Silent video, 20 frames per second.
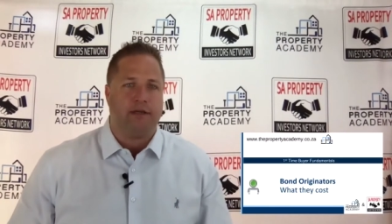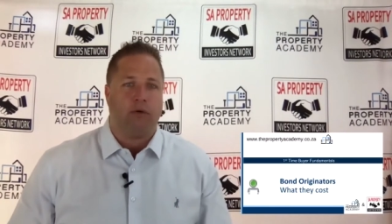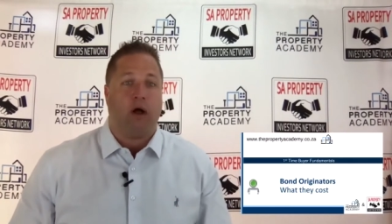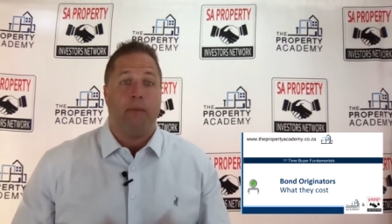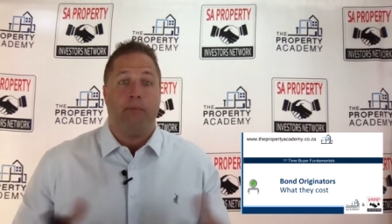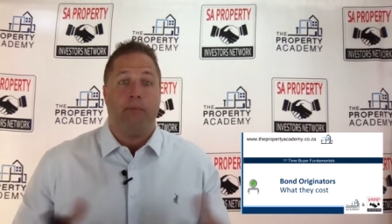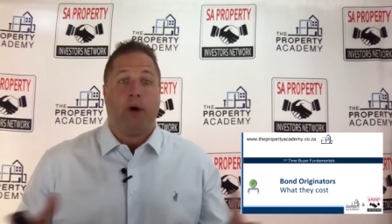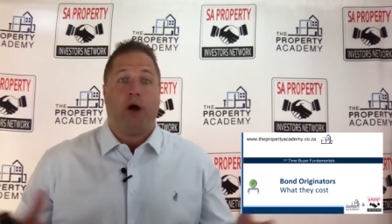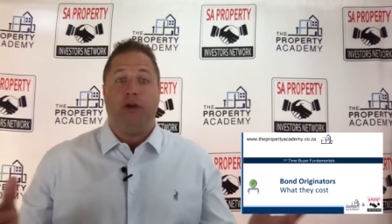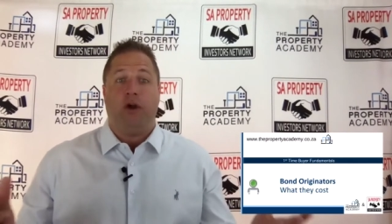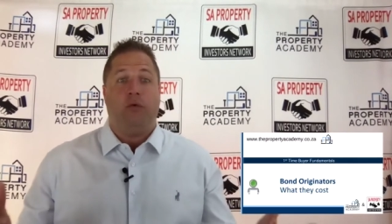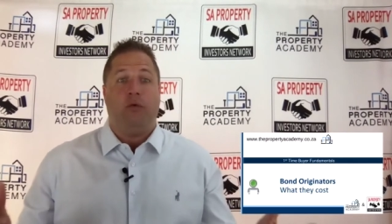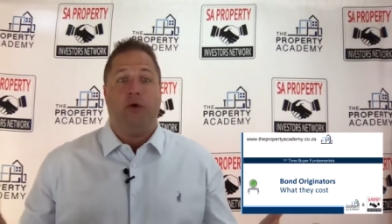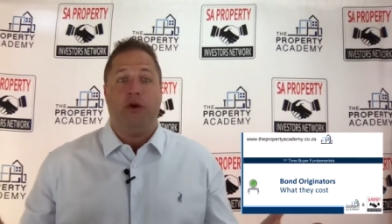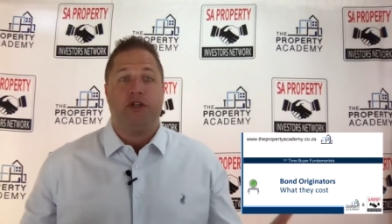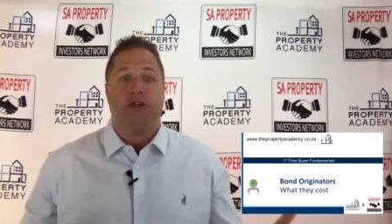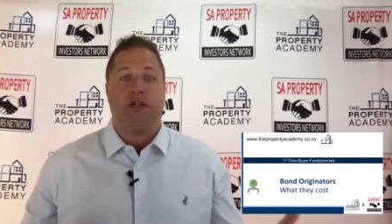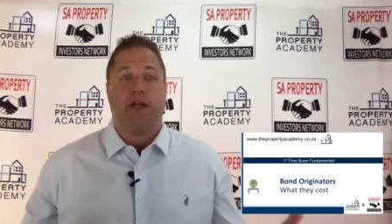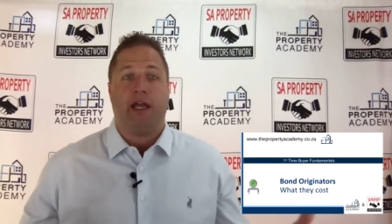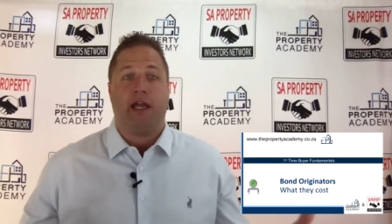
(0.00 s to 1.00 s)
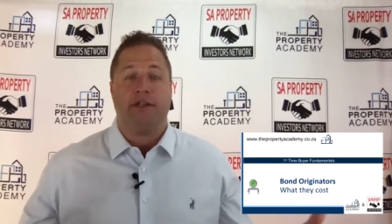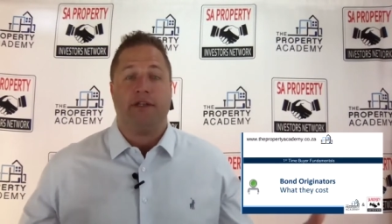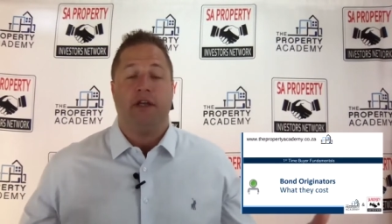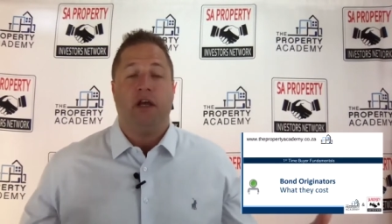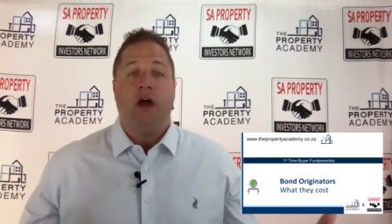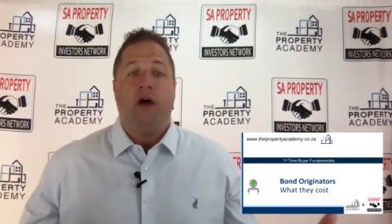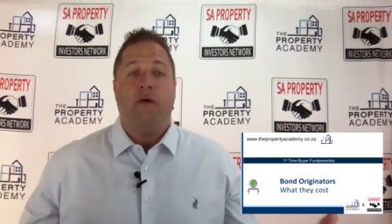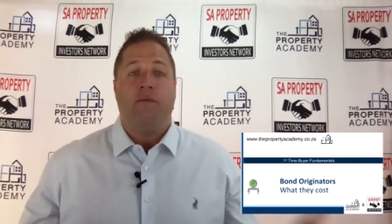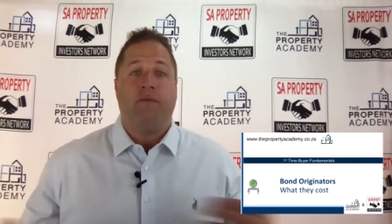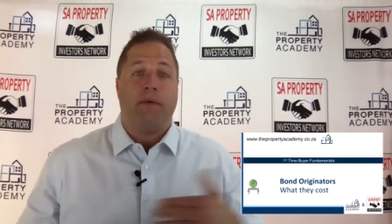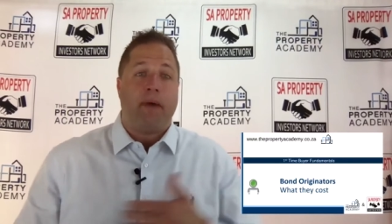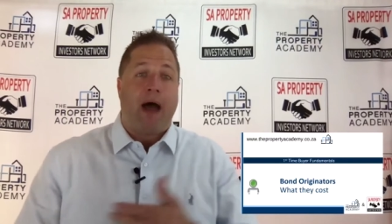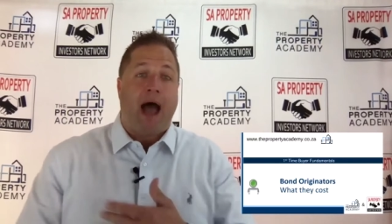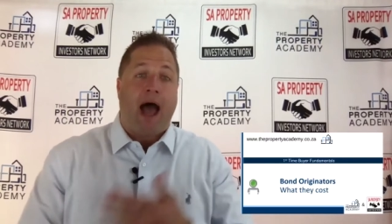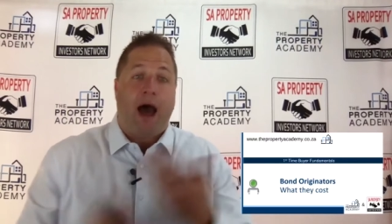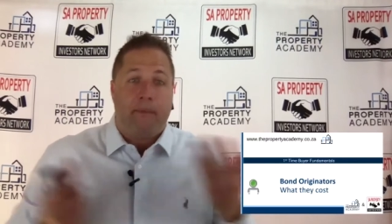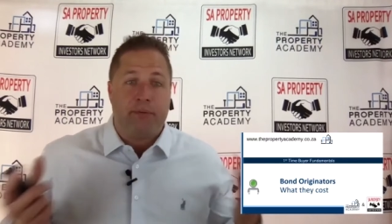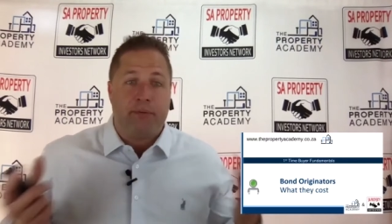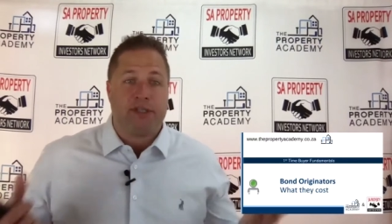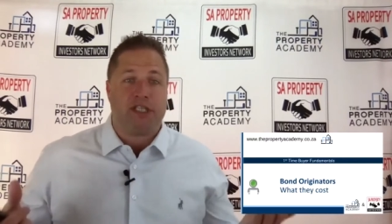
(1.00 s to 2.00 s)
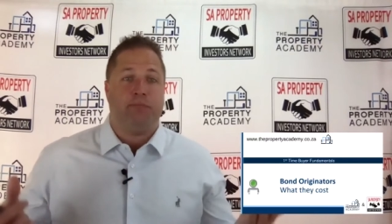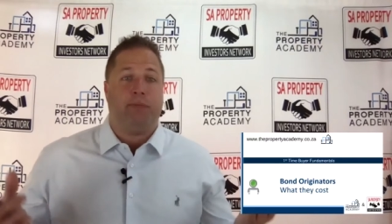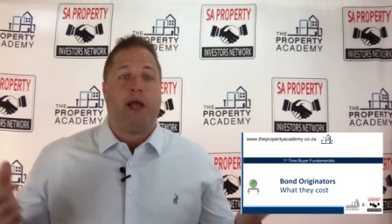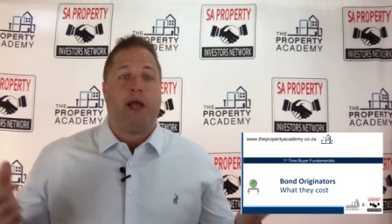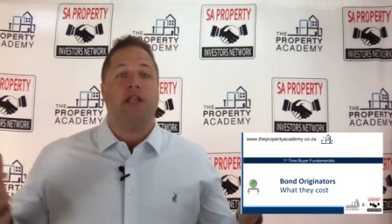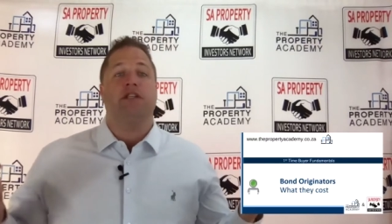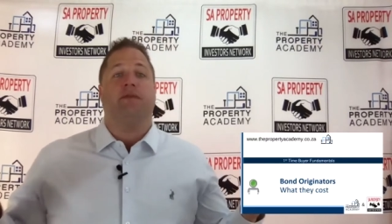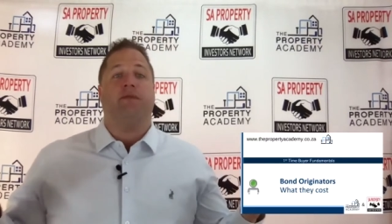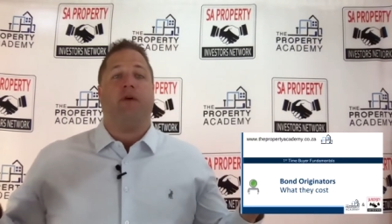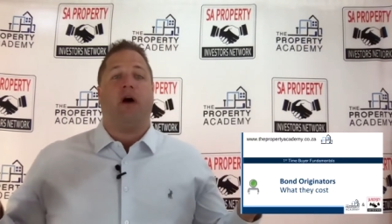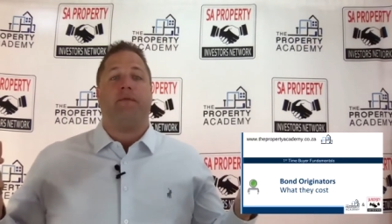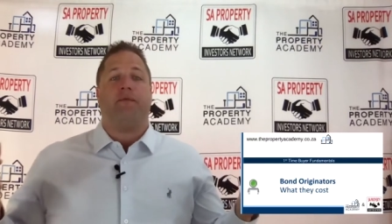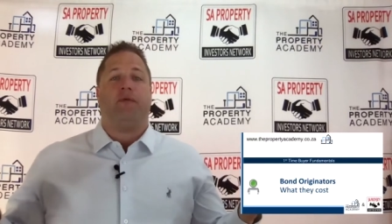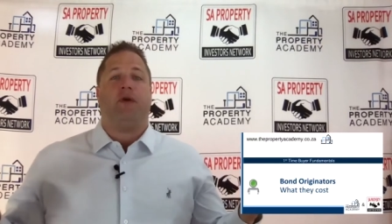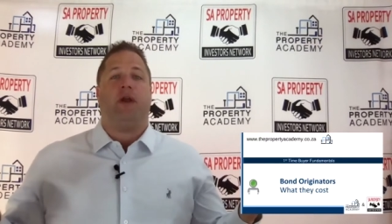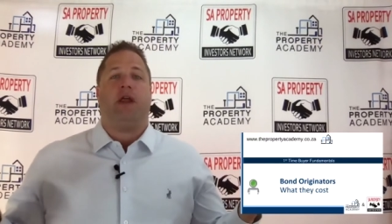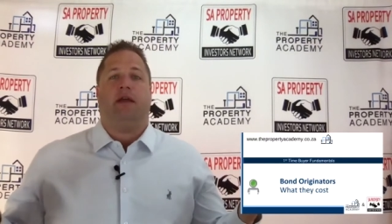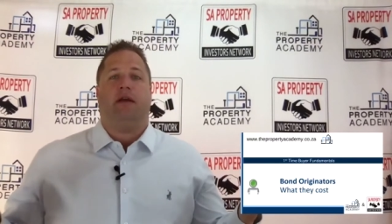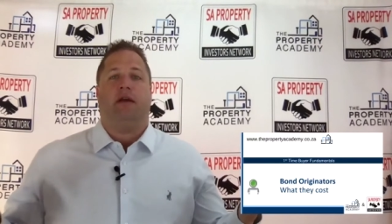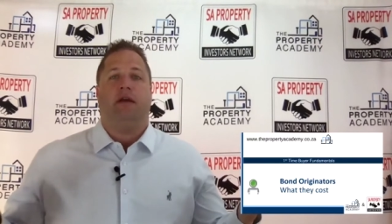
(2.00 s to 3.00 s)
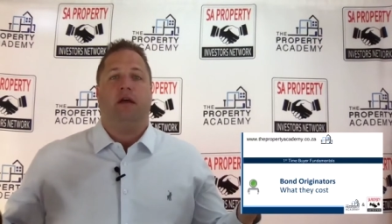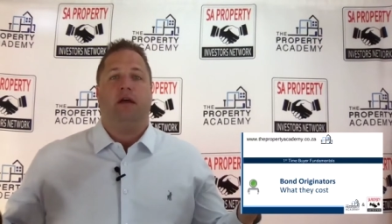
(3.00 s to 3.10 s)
Well, bond originators, from our perspective, are free.